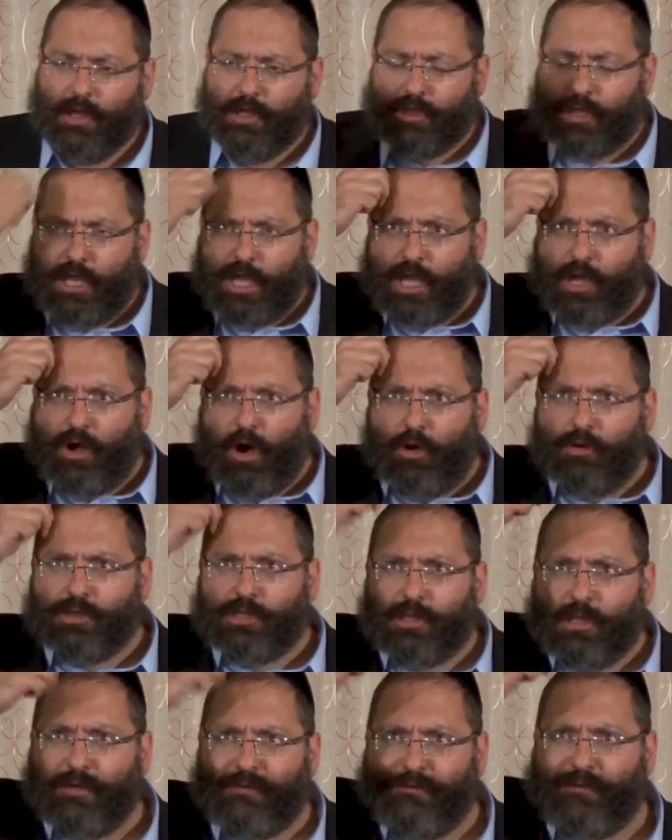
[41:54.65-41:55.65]
So he goes
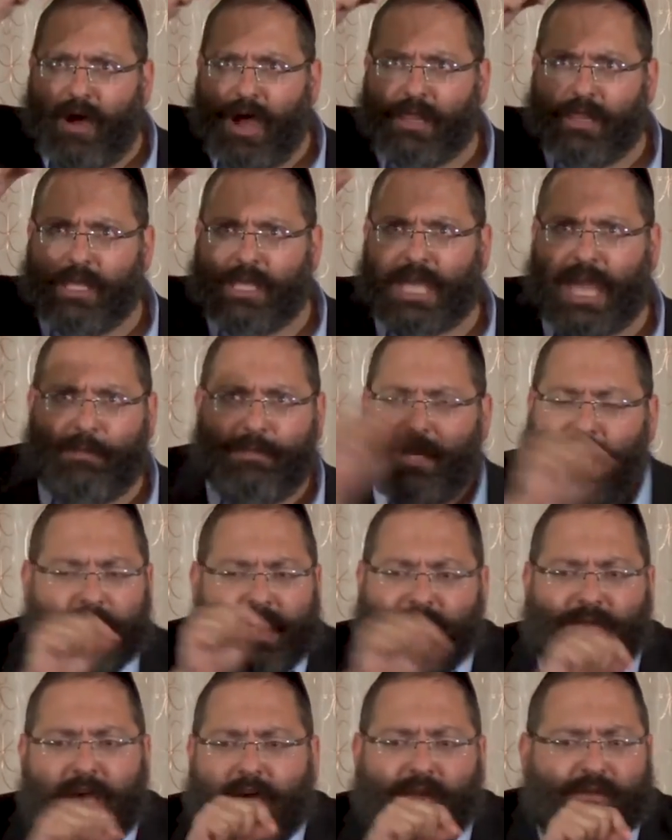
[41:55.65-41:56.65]
to the filing cabinet. He
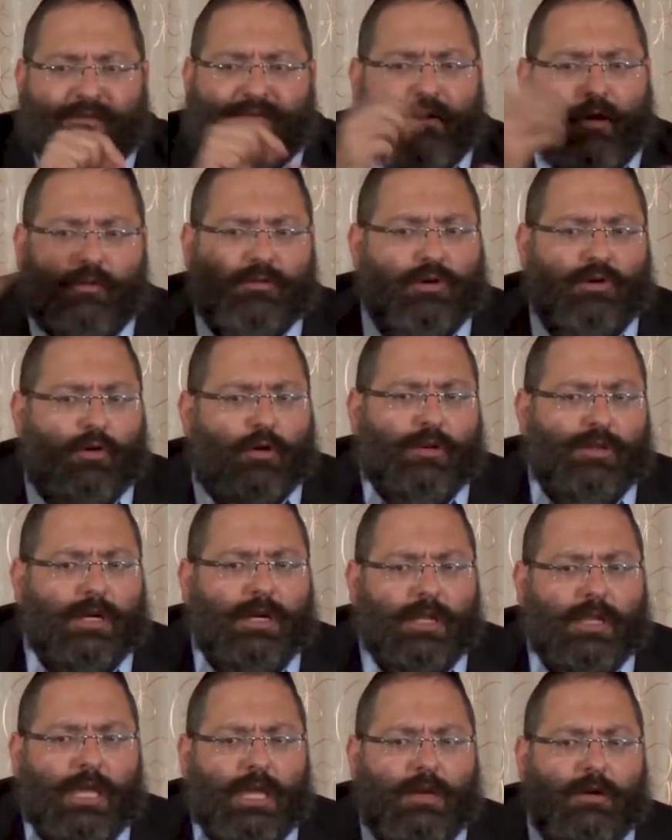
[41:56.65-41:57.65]
never had a folder called the
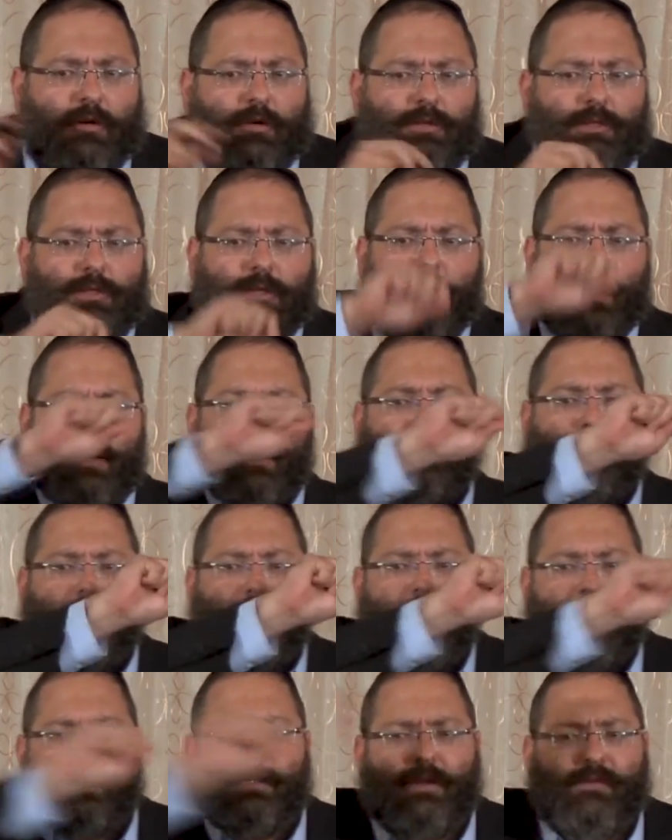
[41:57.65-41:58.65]
cleaners. So he
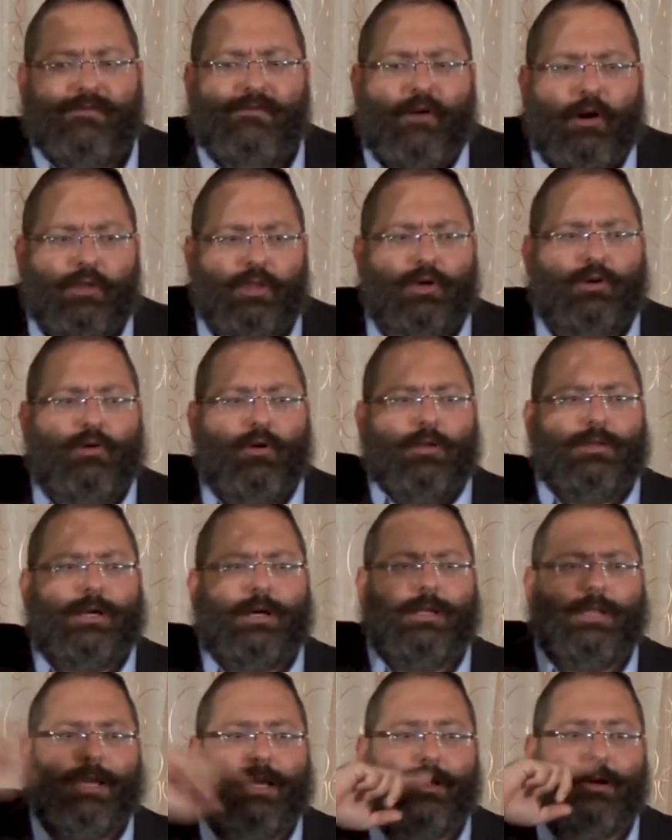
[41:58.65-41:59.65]
makes a folder called
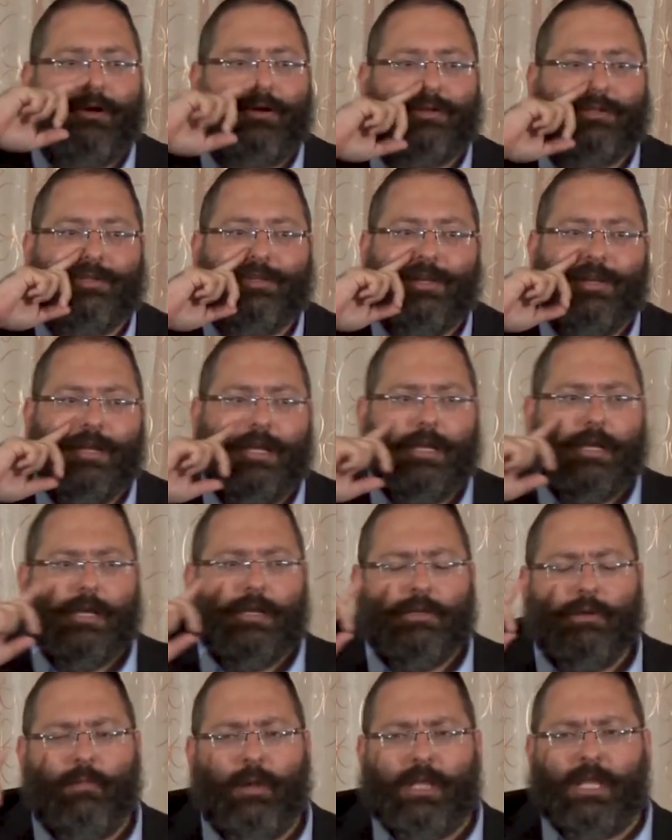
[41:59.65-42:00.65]
cleaners,
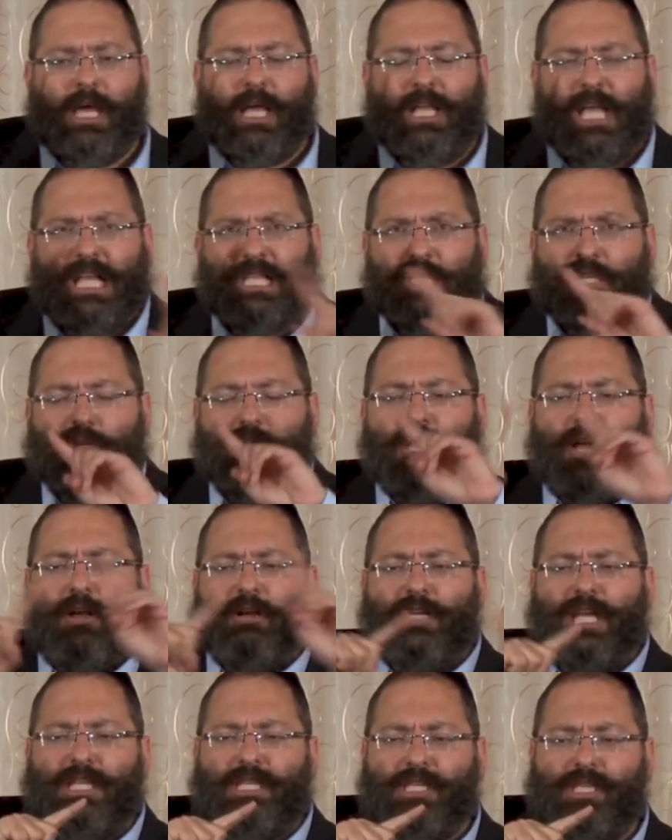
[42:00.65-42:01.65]
so, but it, it's, near,
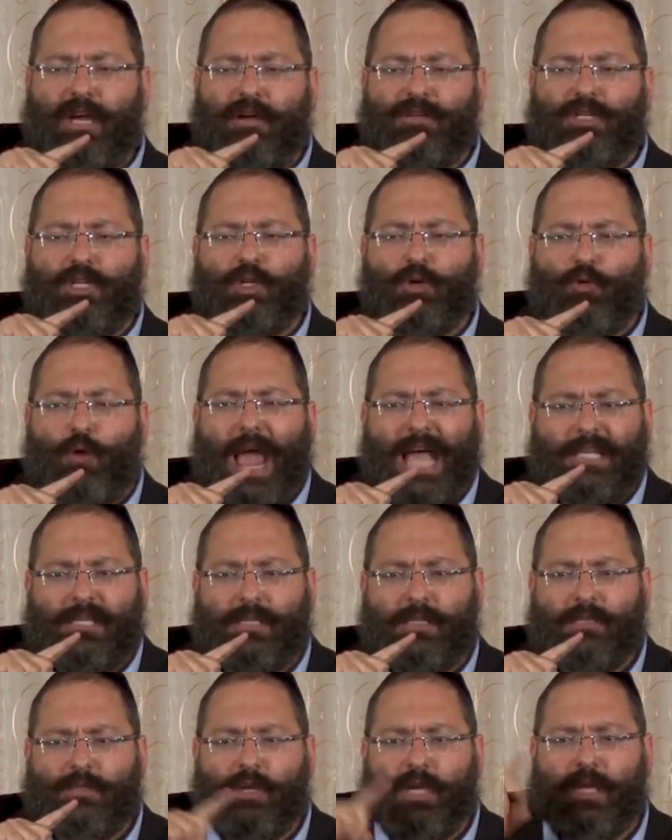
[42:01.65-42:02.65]
it's near
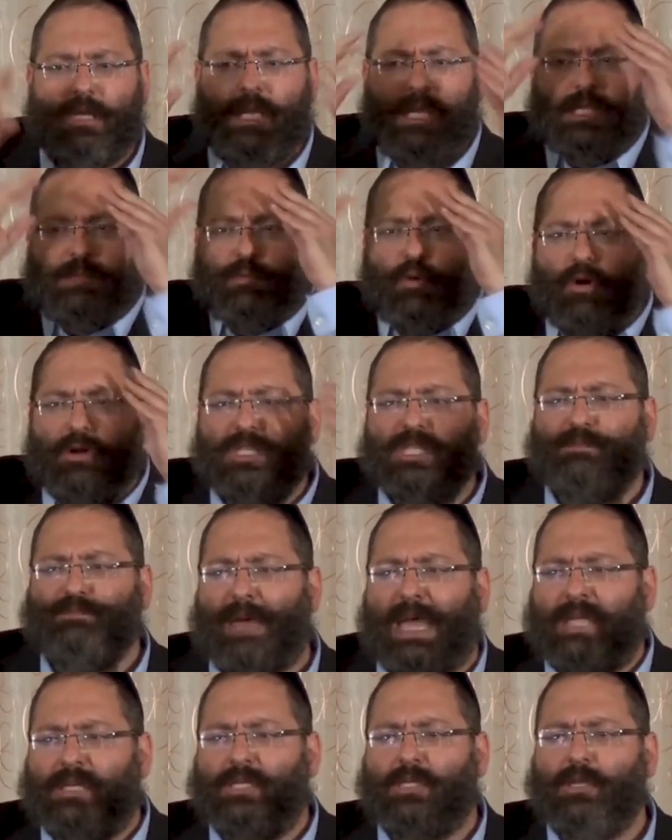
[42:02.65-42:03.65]
stress, so he needs more
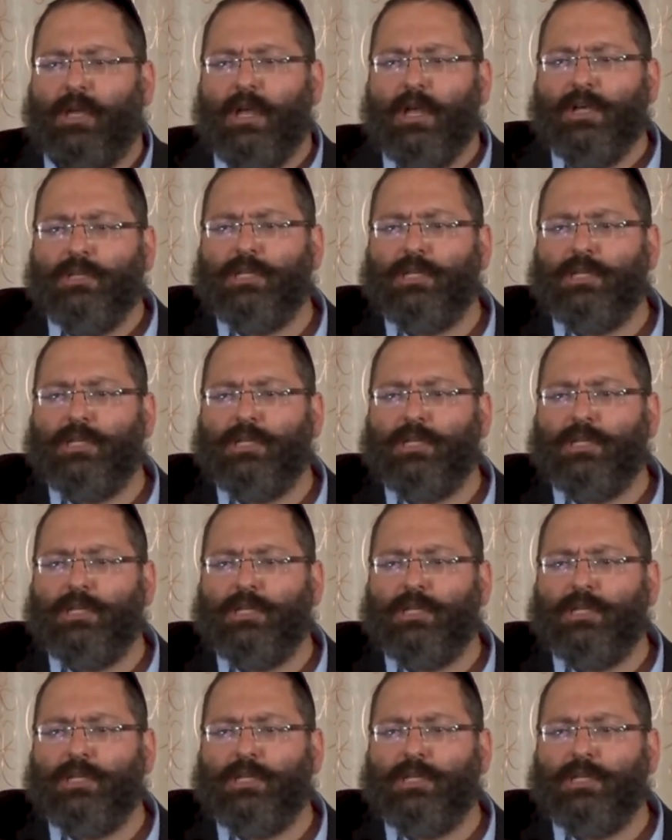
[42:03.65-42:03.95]
space.